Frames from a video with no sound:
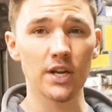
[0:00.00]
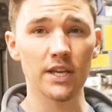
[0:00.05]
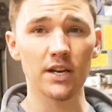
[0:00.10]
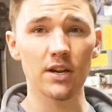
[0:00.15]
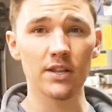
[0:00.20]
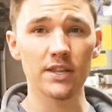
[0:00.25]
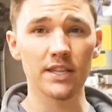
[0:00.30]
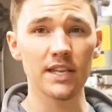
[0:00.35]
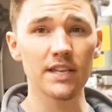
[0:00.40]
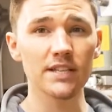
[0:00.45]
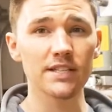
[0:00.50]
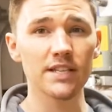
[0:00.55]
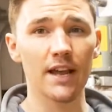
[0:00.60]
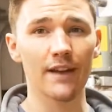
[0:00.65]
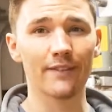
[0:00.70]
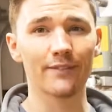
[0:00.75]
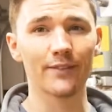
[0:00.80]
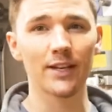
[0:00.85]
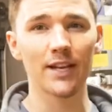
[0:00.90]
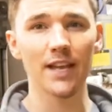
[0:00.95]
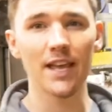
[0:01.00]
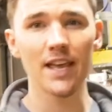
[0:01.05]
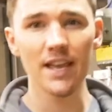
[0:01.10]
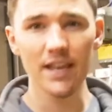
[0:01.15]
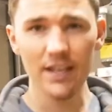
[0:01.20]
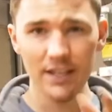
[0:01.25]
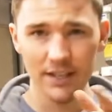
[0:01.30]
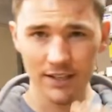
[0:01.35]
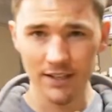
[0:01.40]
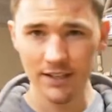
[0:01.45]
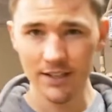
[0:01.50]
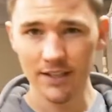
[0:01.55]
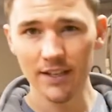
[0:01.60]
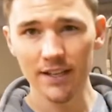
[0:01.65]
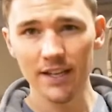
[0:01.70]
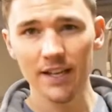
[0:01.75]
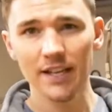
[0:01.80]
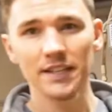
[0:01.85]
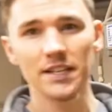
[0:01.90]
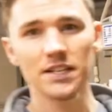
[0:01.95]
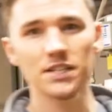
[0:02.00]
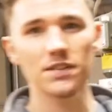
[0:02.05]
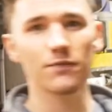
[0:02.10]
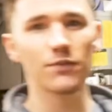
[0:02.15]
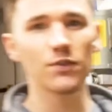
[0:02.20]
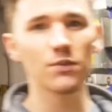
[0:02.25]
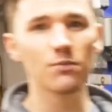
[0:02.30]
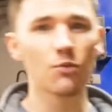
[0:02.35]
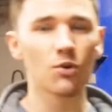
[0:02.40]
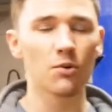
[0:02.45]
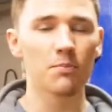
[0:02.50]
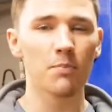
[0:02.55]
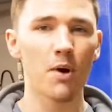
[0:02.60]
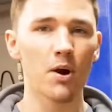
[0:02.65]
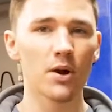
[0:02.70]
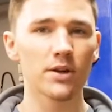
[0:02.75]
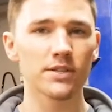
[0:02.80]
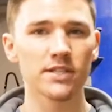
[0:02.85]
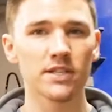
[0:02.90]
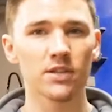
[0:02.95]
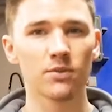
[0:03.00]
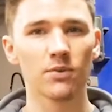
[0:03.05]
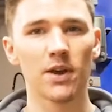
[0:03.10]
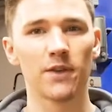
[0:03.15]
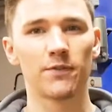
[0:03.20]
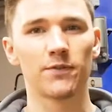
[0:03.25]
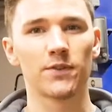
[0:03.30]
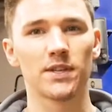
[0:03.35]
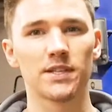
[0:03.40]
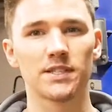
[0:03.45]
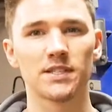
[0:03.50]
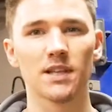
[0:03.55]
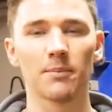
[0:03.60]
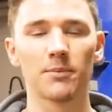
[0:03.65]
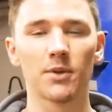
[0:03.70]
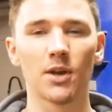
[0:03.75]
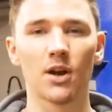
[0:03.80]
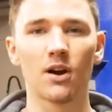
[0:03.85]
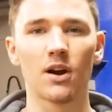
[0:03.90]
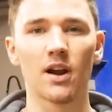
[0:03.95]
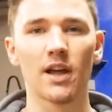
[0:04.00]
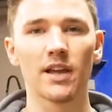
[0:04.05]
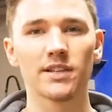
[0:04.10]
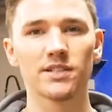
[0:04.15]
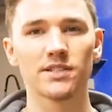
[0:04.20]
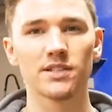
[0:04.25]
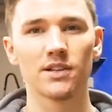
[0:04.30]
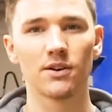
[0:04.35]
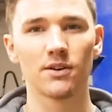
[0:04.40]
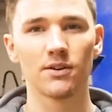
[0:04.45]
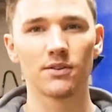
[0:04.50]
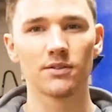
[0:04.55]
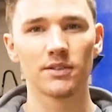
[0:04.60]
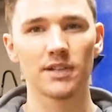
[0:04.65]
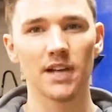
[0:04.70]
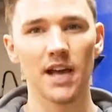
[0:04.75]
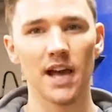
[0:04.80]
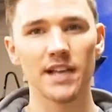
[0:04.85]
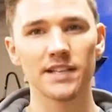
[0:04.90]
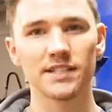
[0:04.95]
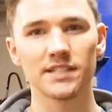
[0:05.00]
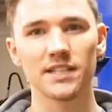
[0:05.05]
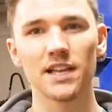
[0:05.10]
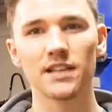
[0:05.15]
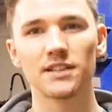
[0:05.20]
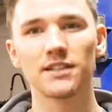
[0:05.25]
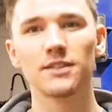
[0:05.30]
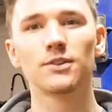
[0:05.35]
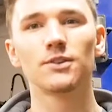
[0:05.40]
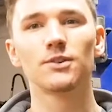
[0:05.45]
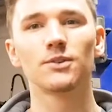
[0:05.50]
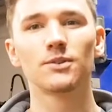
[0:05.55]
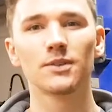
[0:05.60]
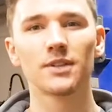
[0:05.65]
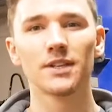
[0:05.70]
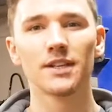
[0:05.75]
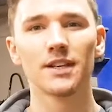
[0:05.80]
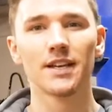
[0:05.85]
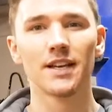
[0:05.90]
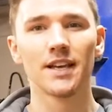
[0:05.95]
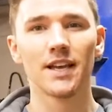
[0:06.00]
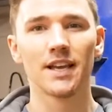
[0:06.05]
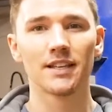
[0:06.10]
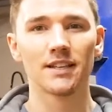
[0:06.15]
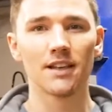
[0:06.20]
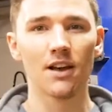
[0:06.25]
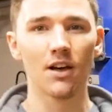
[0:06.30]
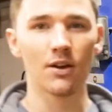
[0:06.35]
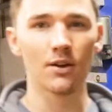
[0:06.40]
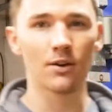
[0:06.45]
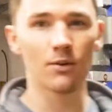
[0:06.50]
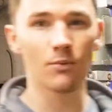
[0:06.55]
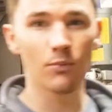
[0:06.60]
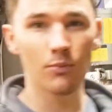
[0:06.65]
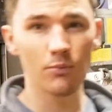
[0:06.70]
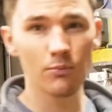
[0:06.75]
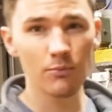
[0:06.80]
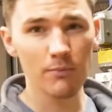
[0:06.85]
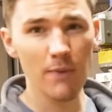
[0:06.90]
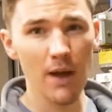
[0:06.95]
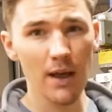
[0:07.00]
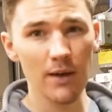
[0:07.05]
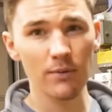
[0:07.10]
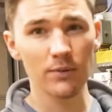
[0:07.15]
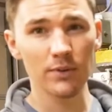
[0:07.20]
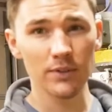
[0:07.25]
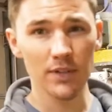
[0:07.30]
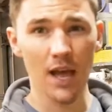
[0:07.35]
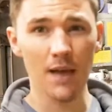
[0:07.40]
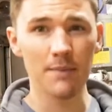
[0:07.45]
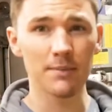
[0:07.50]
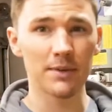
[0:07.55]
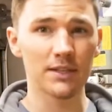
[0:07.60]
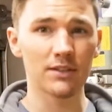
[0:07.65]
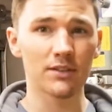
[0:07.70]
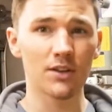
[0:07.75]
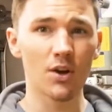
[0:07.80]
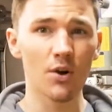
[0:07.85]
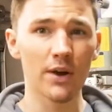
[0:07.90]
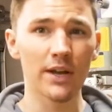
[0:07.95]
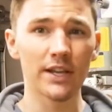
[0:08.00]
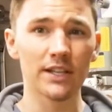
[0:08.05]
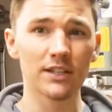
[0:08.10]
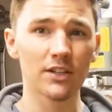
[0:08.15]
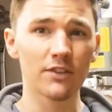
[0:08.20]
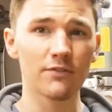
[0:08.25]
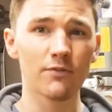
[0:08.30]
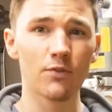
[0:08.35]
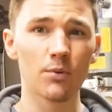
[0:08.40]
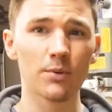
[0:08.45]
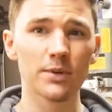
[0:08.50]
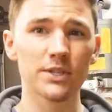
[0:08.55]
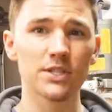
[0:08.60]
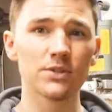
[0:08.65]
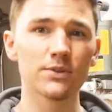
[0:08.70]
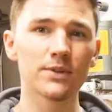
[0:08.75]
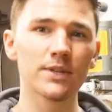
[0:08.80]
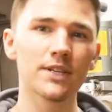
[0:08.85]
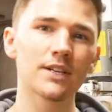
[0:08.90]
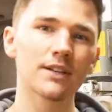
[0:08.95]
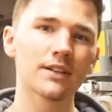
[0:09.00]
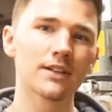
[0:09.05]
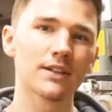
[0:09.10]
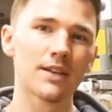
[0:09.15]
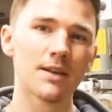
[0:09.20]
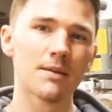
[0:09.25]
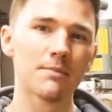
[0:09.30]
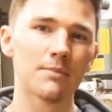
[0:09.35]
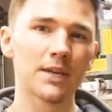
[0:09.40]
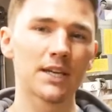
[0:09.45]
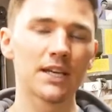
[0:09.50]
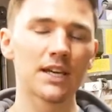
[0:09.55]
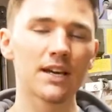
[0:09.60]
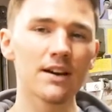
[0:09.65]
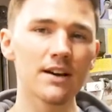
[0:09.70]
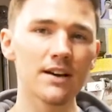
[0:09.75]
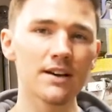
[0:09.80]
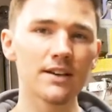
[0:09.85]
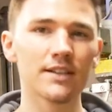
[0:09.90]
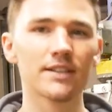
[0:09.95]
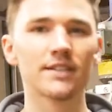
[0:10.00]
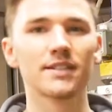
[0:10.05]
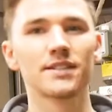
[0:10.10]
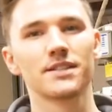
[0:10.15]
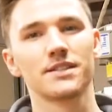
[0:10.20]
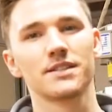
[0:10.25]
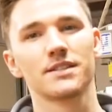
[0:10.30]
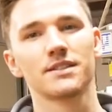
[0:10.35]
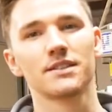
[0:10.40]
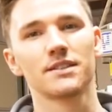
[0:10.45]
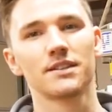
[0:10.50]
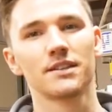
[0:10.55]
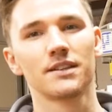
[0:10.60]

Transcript: to get all the kinks out of it. And there's a few more parts on the way for this WRX. So guys, stay tuned. Y'all, my, I mean, go ahead and look forward to it because